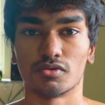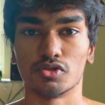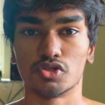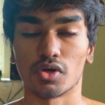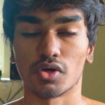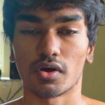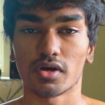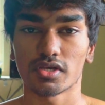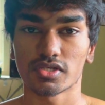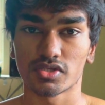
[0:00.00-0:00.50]

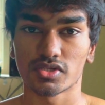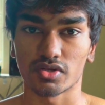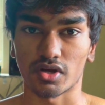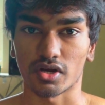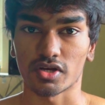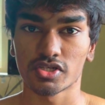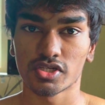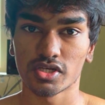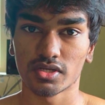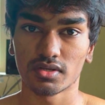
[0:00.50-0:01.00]
jaw
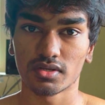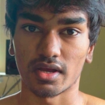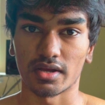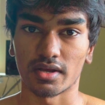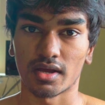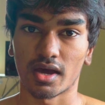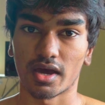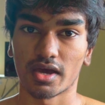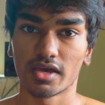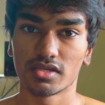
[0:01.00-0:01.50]
structure
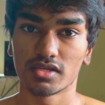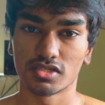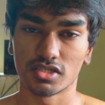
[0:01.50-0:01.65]
and high